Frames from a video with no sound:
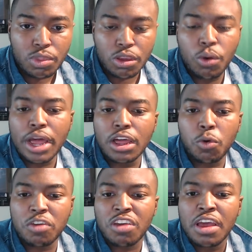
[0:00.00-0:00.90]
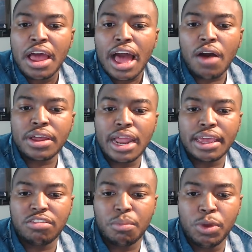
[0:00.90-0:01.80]
Okay, good question. How can I
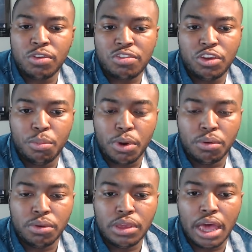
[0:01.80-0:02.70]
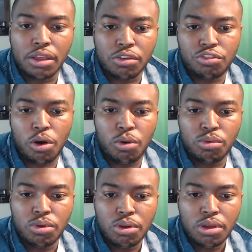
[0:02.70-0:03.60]
get some music to you, bro? Yeah, so
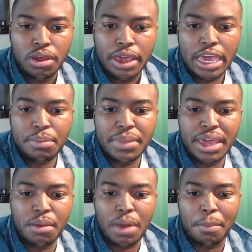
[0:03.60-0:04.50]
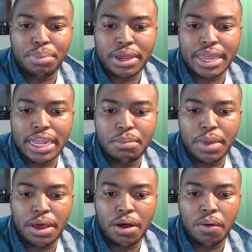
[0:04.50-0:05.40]
hit me in my booking
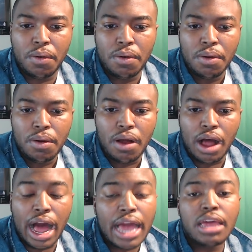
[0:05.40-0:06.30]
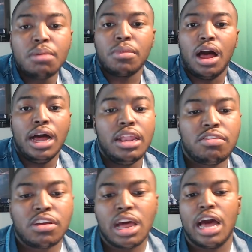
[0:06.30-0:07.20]
email. I am, honest
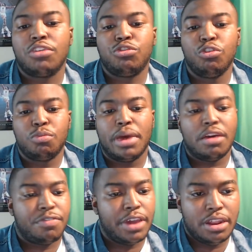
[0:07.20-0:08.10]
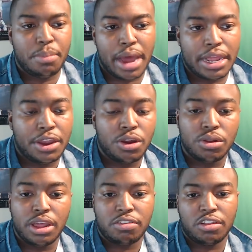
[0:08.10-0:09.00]
to God truth, man, for anybody in here
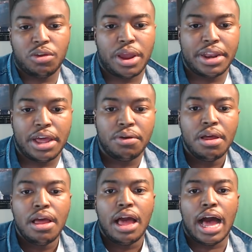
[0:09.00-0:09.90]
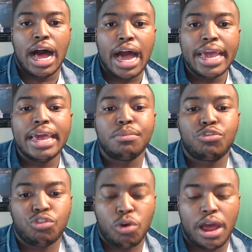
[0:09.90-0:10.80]
listening right now, I am
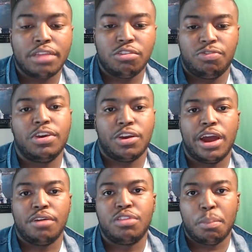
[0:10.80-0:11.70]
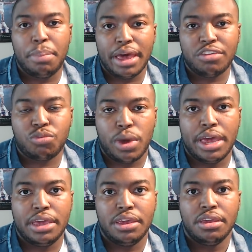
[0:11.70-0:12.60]
trying to figure out the best
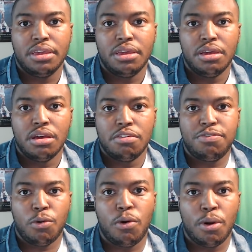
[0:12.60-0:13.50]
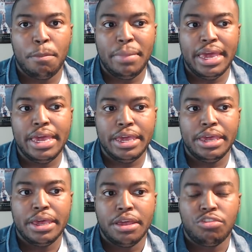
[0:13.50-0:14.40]
way for me
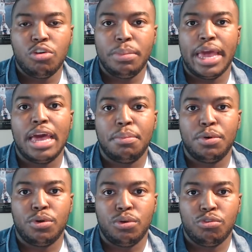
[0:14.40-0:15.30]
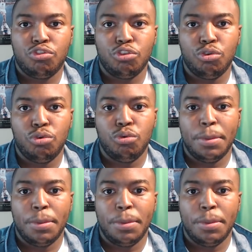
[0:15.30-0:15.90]
to be able to